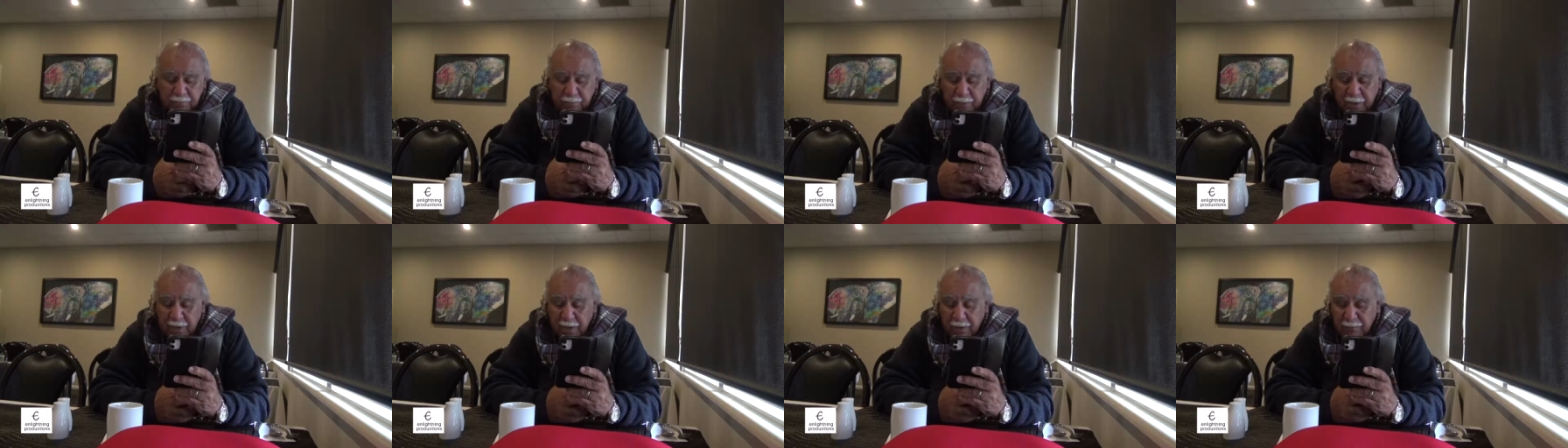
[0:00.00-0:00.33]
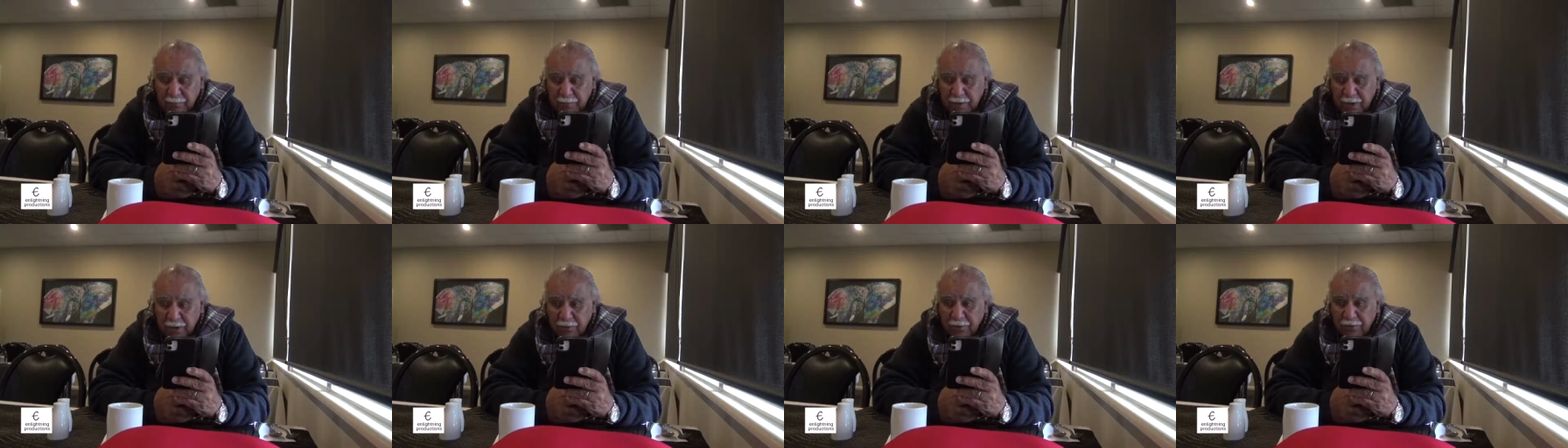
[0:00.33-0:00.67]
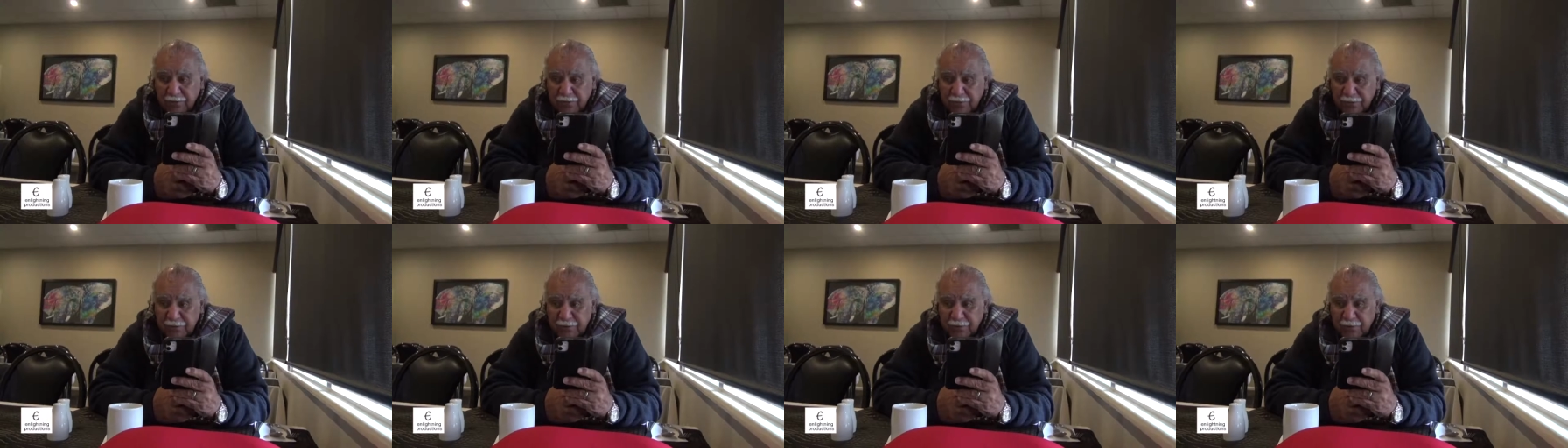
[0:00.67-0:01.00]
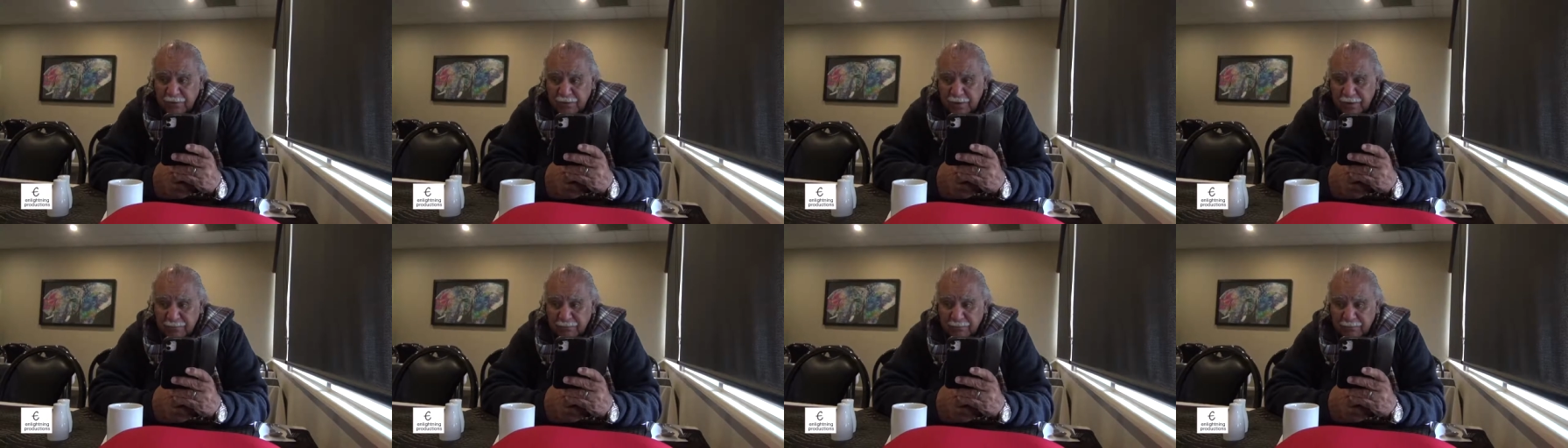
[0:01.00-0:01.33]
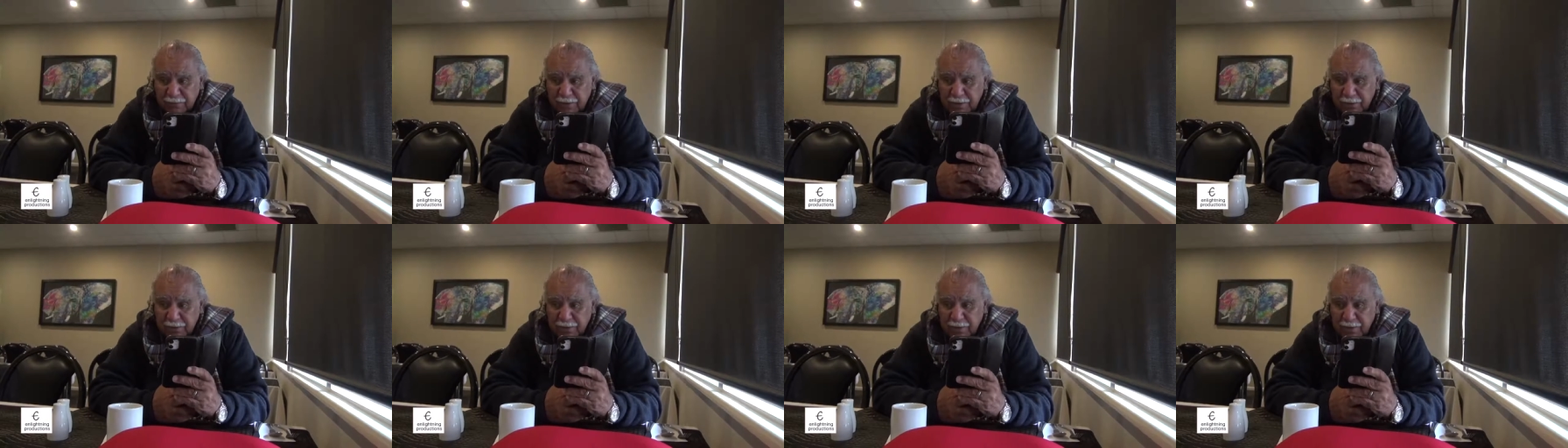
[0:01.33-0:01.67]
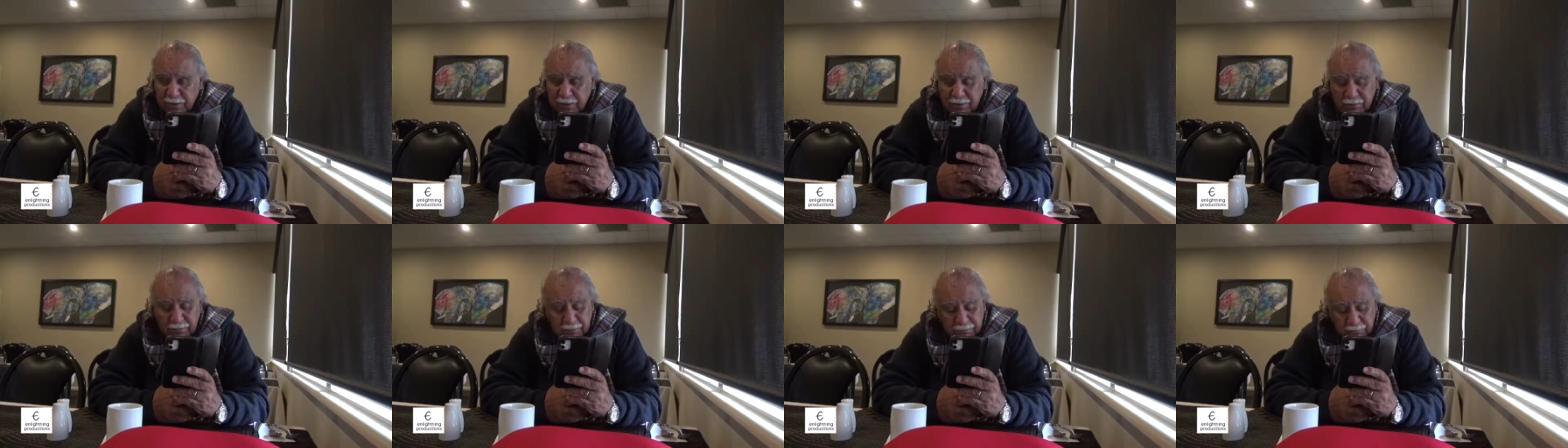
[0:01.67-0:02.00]
um, older folk like me
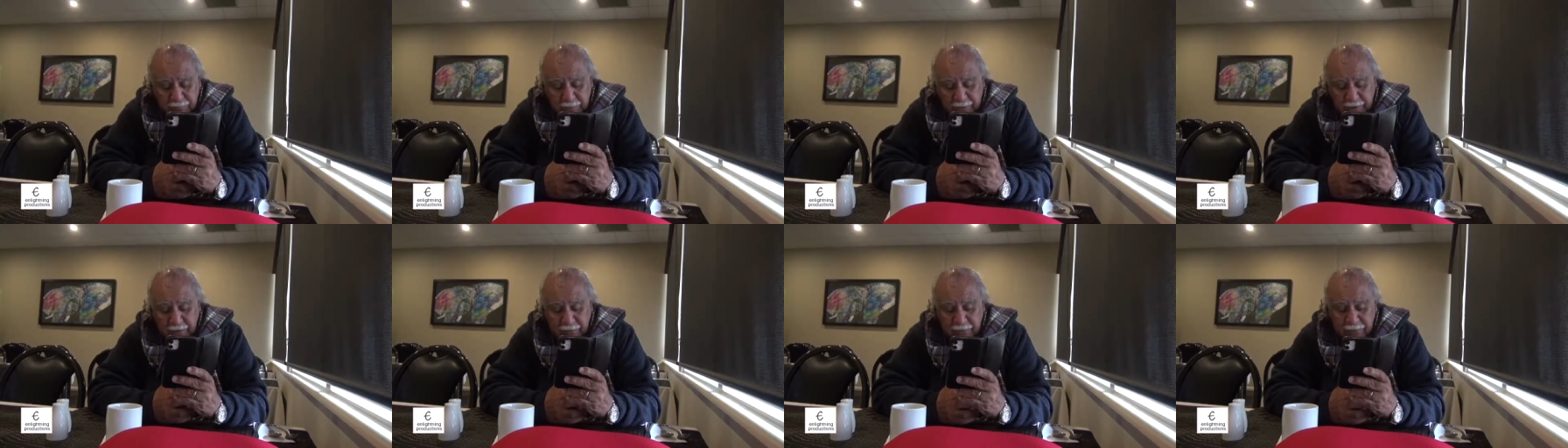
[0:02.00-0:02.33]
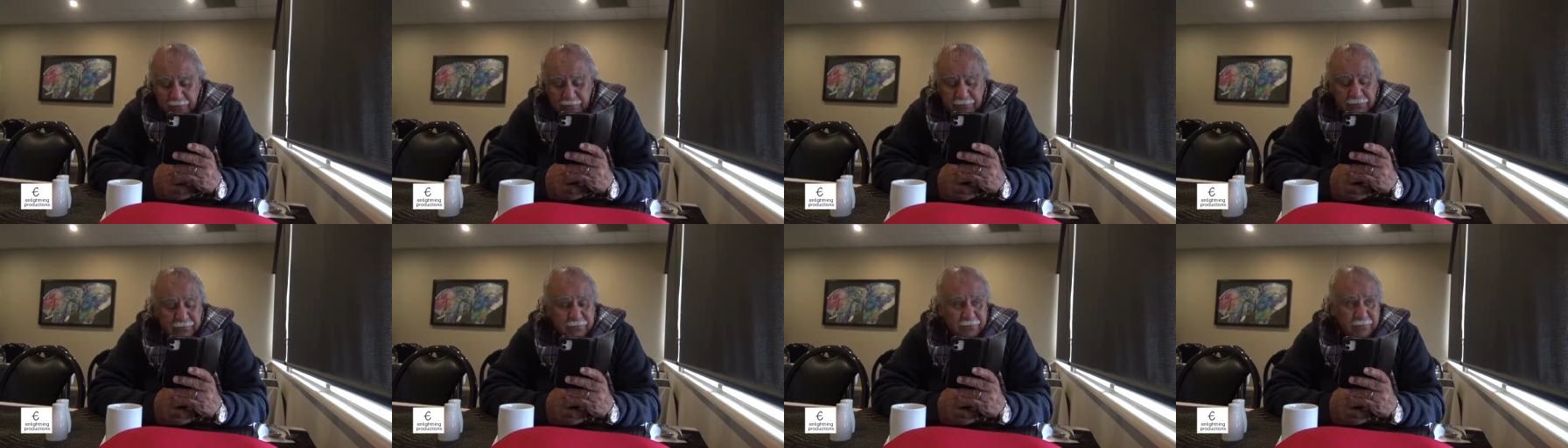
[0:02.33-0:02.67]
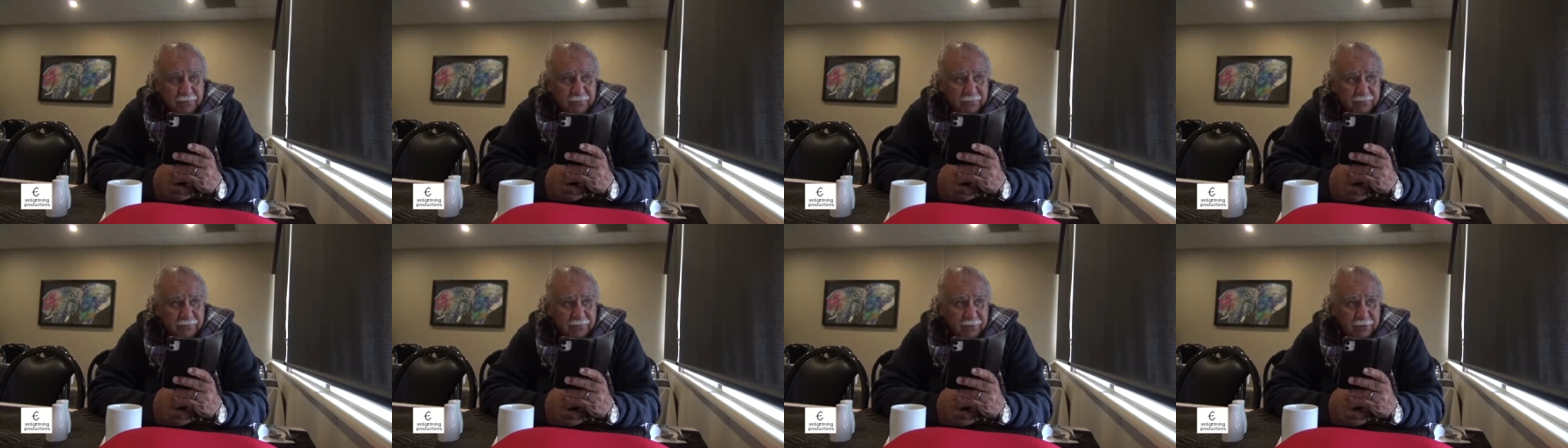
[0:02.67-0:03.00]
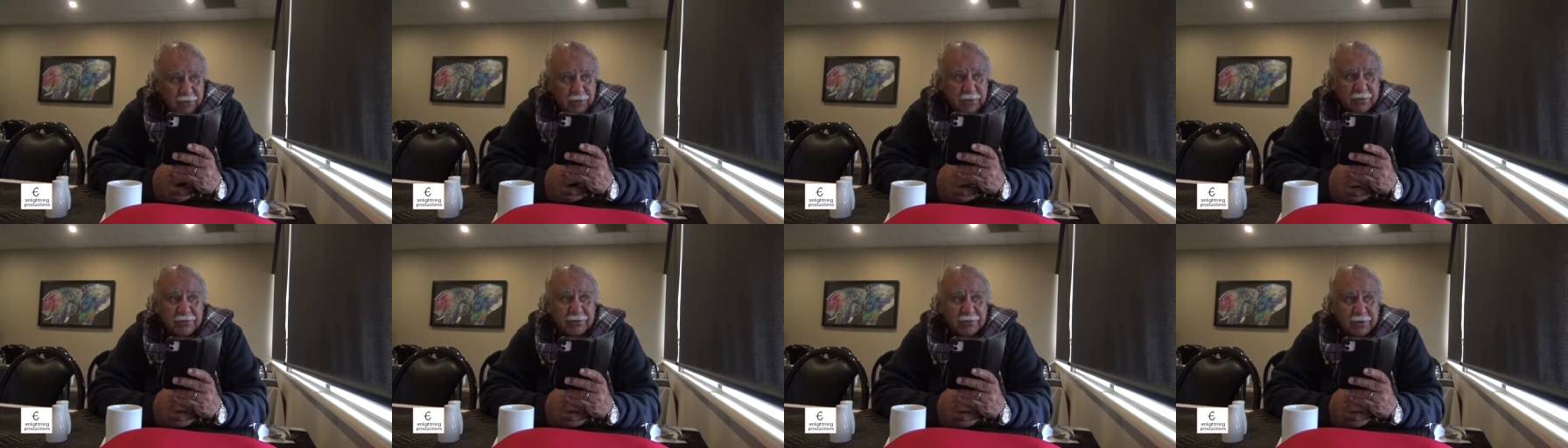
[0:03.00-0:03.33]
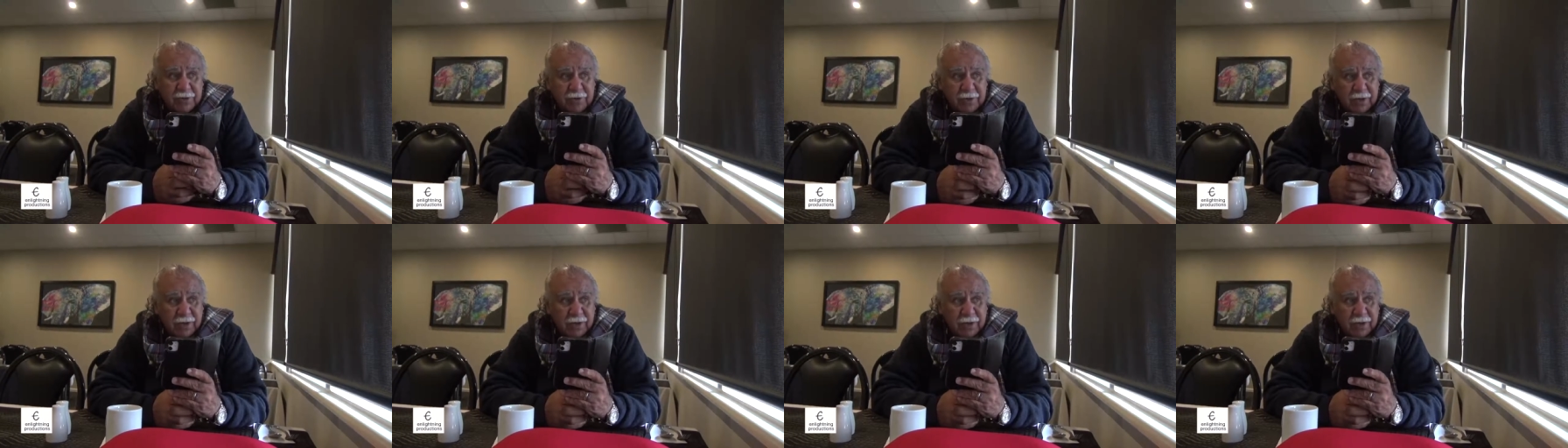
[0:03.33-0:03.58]
and others who've learnt